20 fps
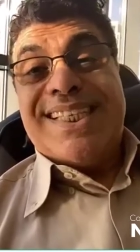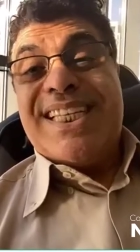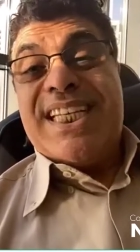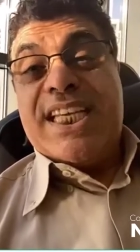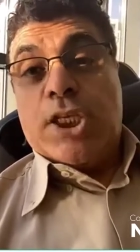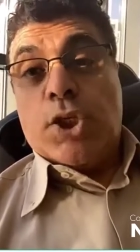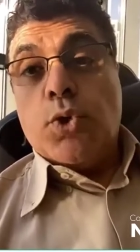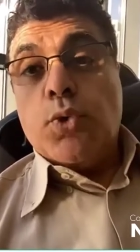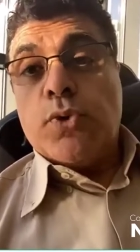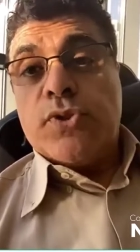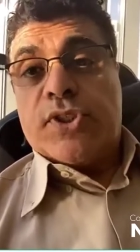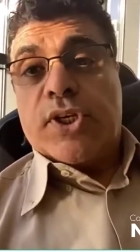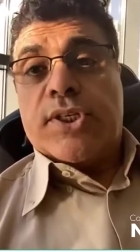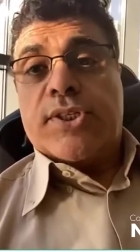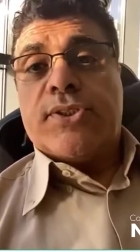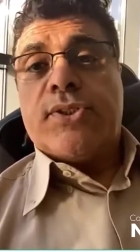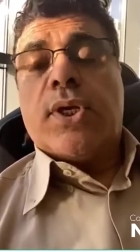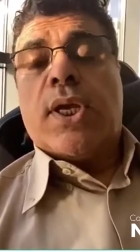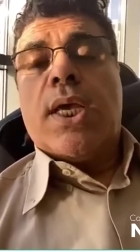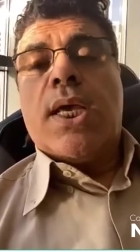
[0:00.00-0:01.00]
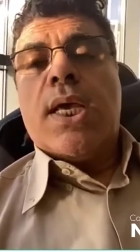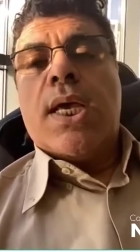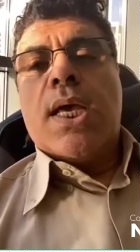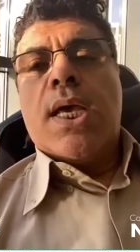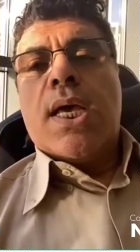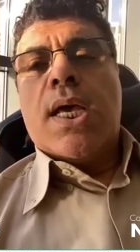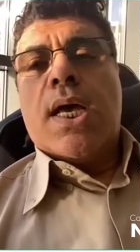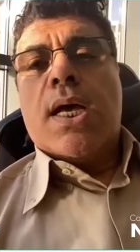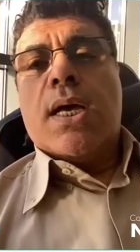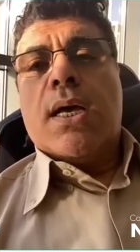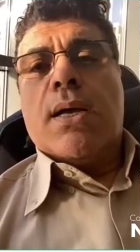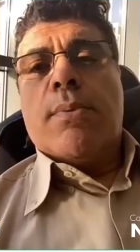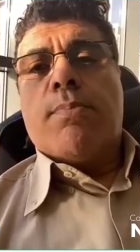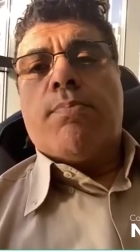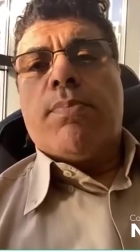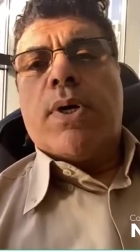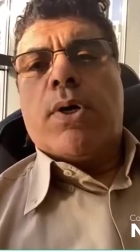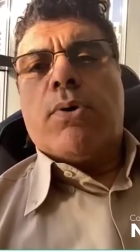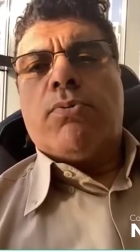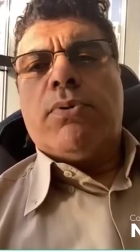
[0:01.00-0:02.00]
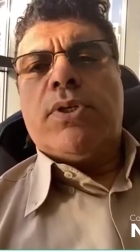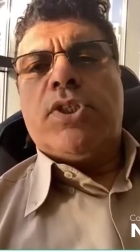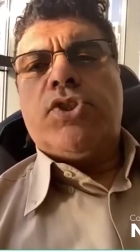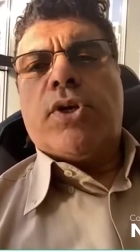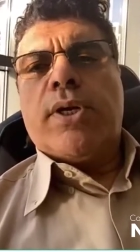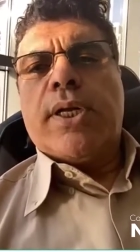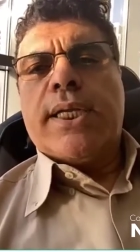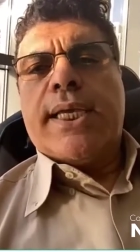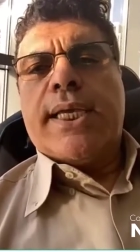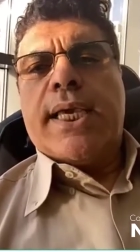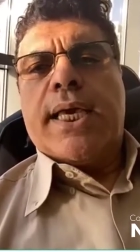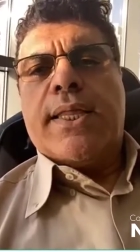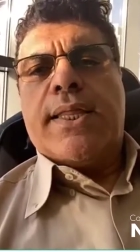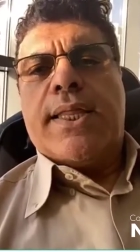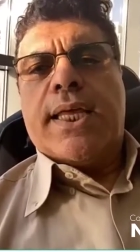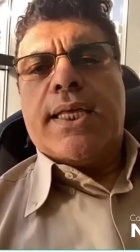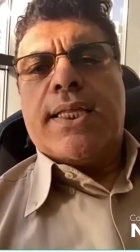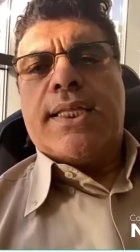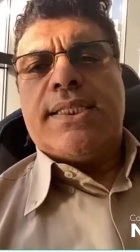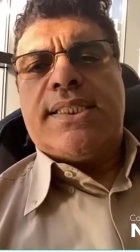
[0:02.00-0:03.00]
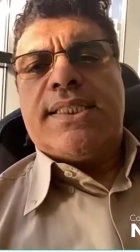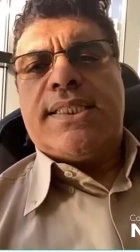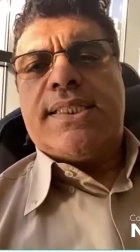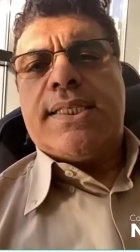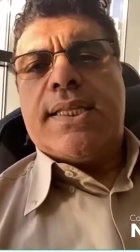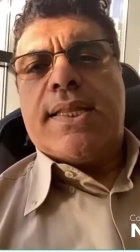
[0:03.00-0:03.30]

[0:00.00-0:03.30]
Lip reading: the city users. Originally, I think